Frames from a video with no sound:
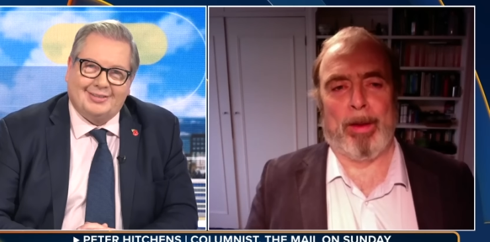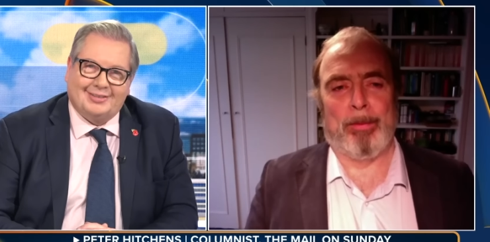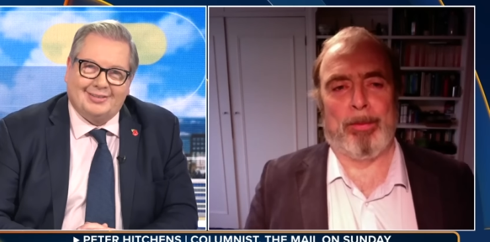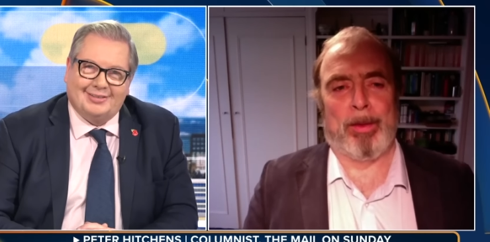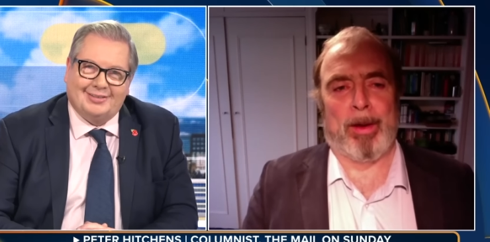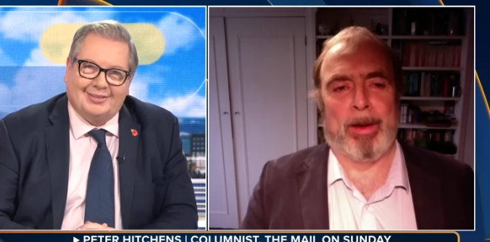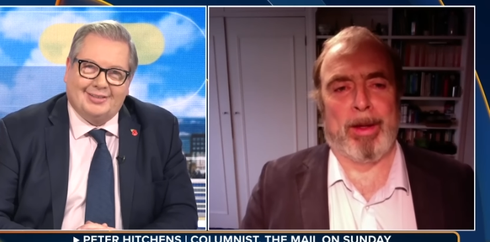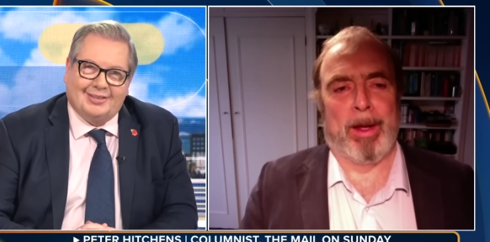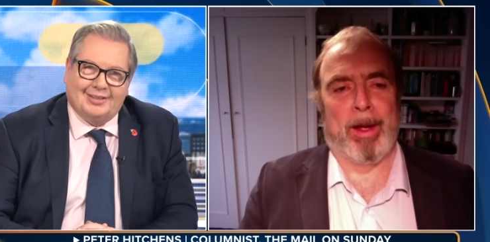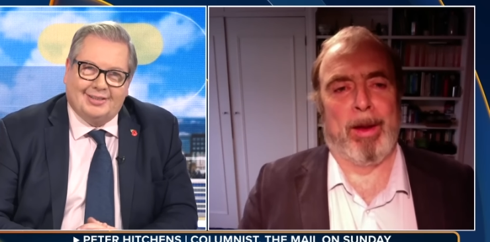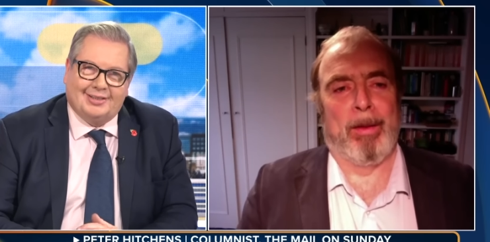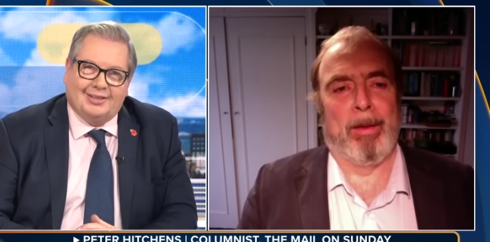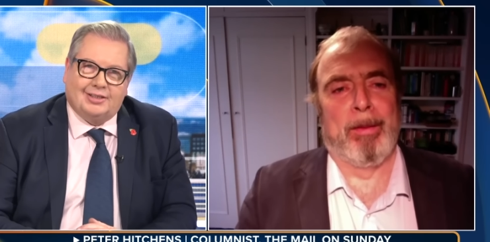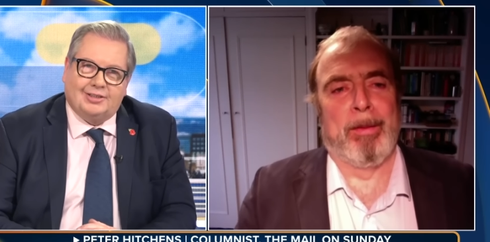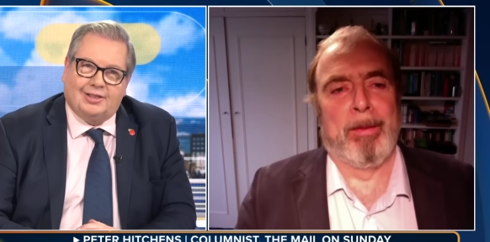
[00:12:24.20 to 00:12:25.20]
Speaker 1: far
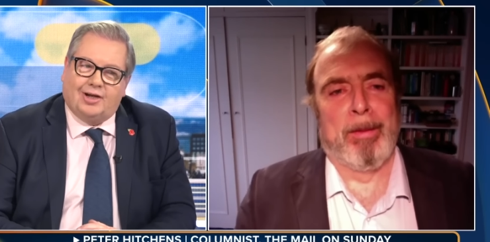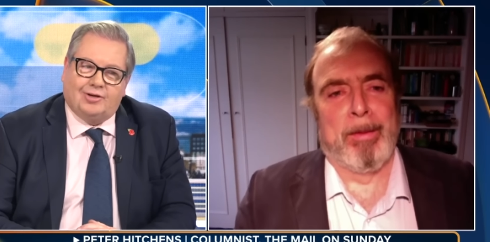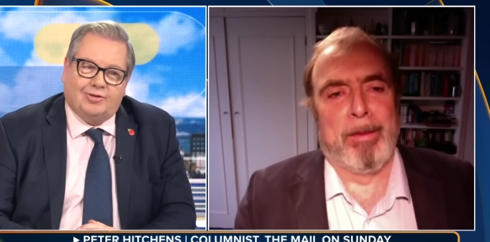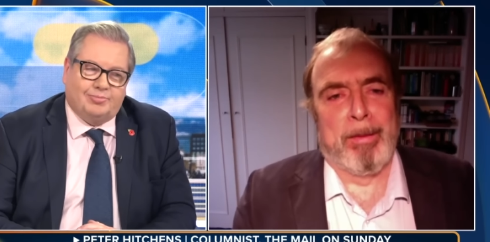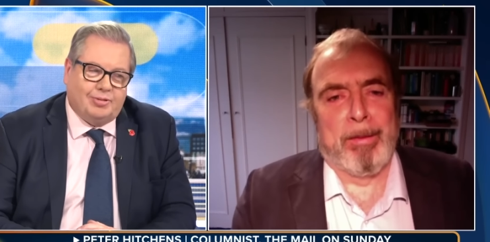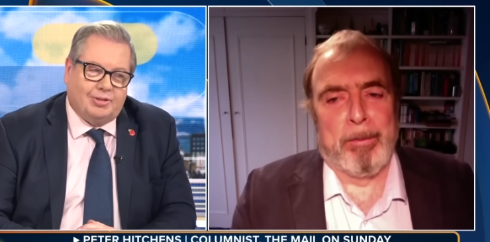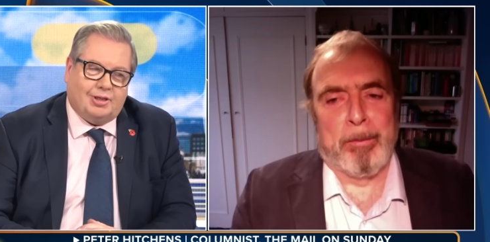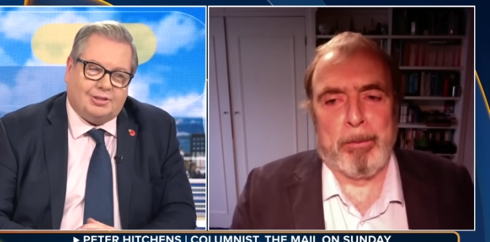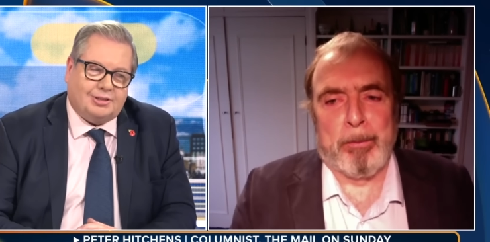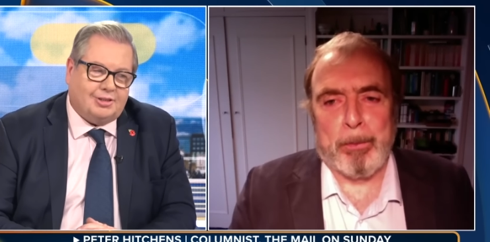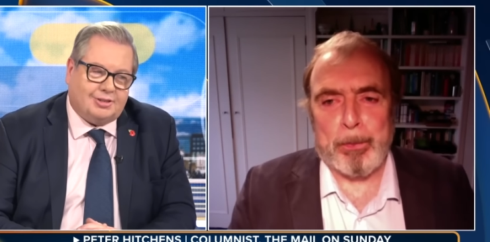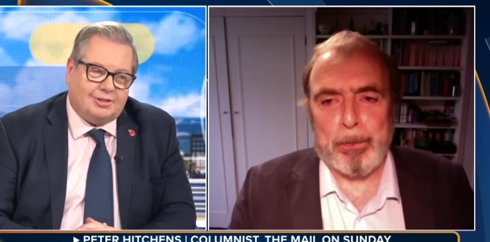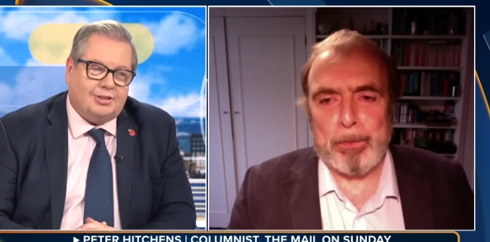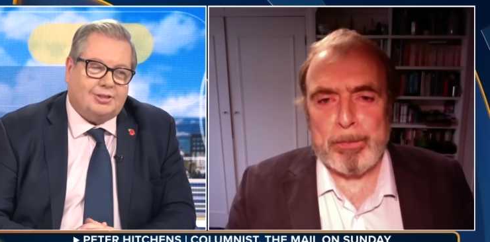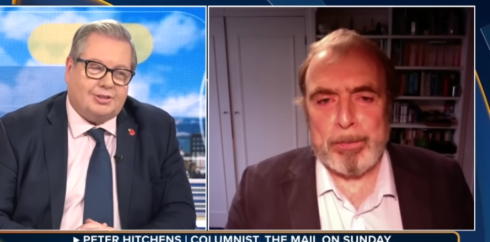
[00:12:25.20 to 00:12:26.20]
yet.
Speaker 2: No, but it's
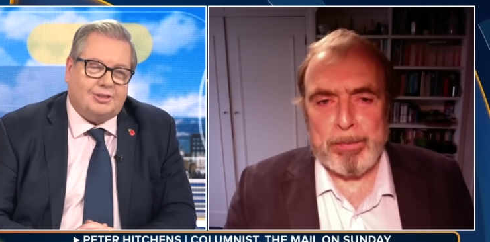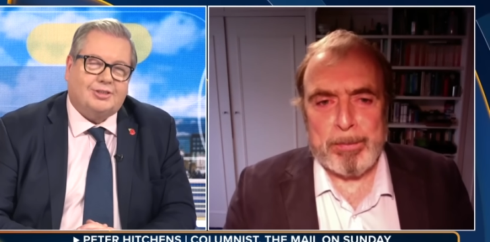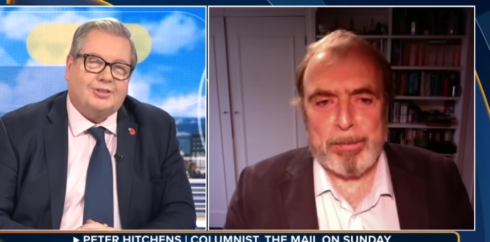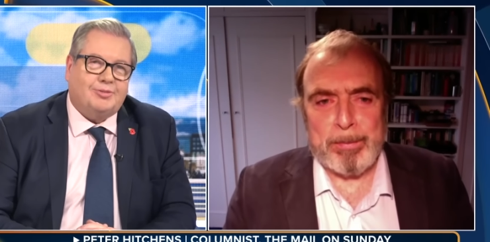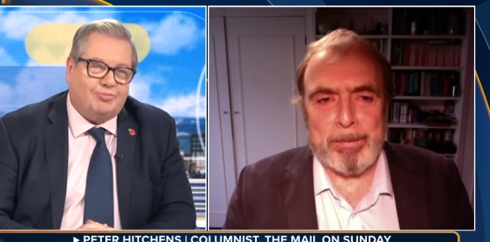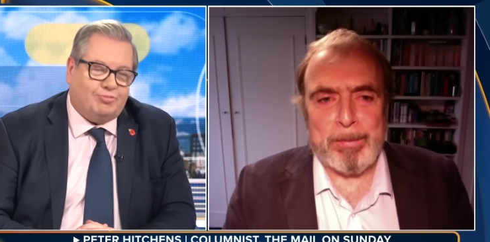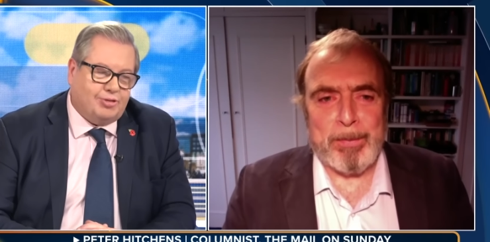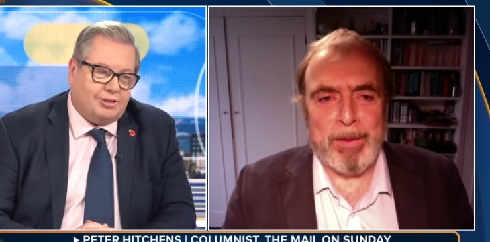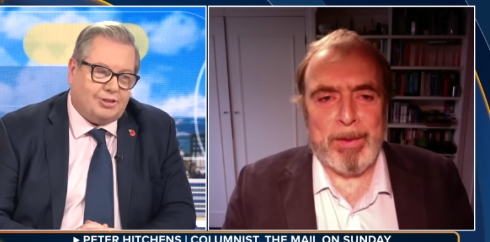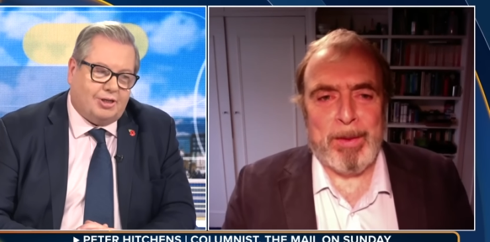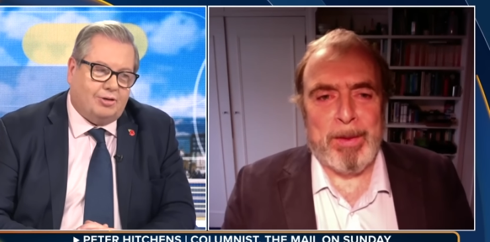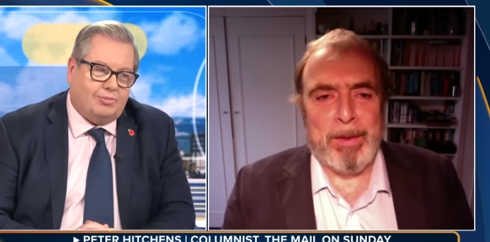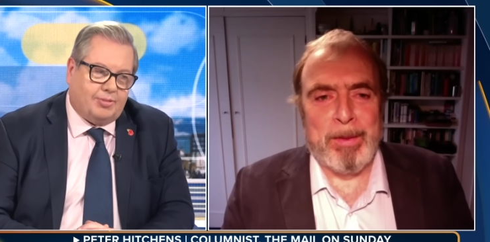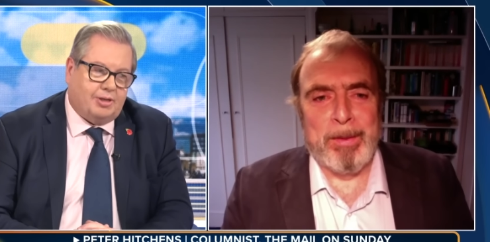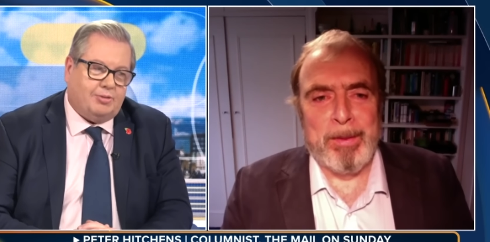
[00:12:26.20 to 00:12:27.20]
a, it's a slippery
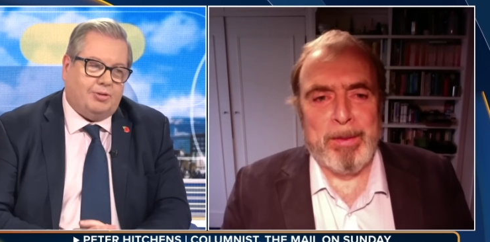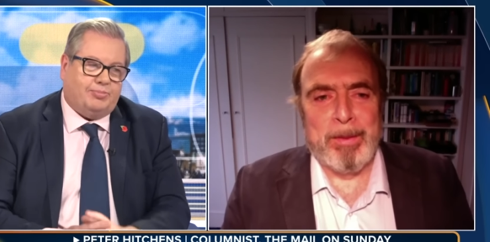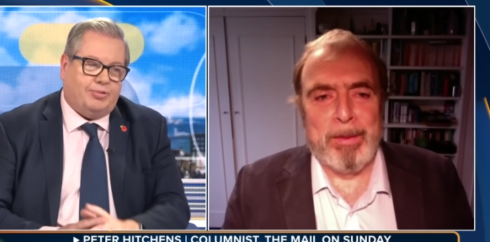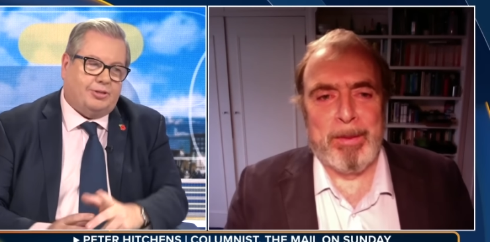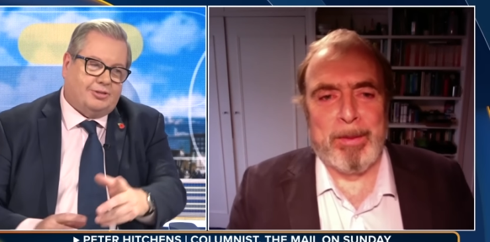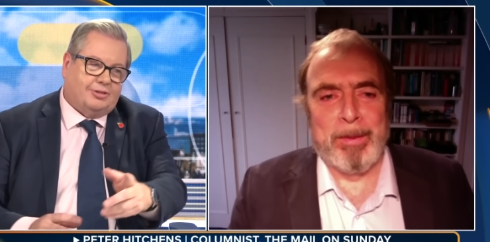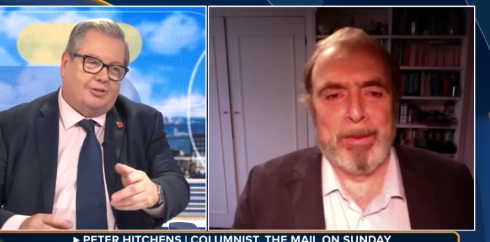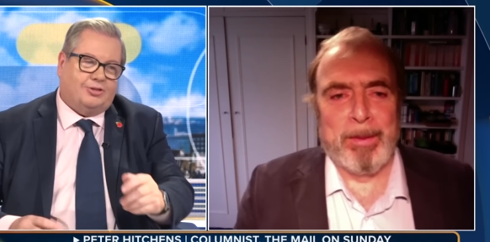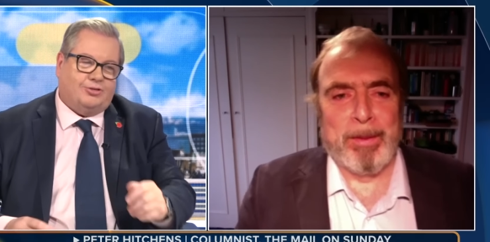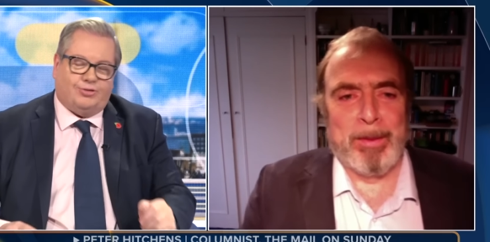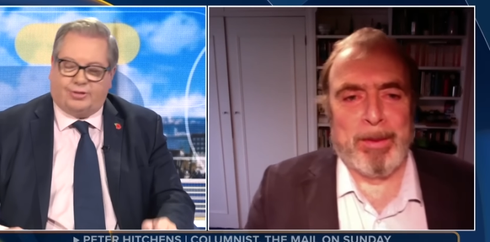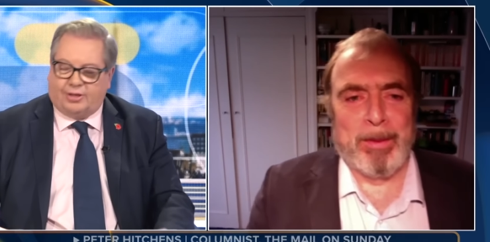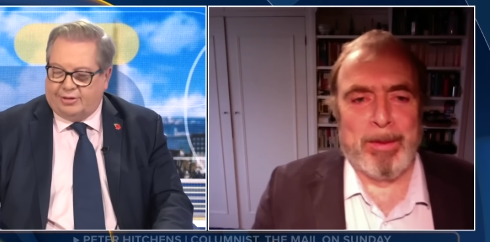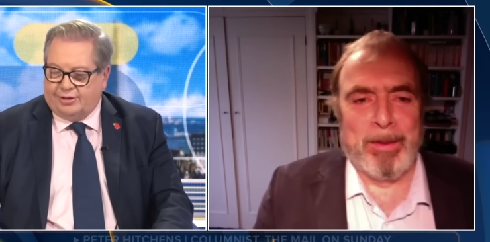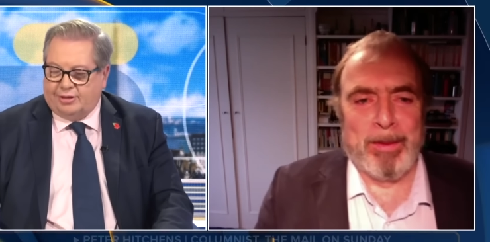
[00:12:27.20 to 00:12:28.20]
slope. Anyway, Peter,
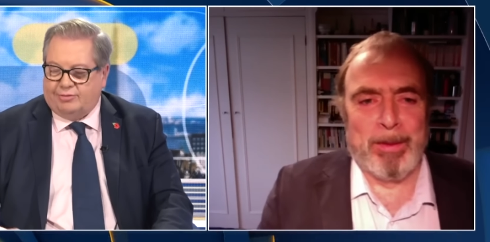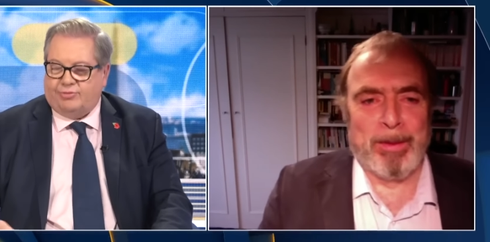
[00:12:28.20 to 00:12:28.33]
enjoyed that. Thank you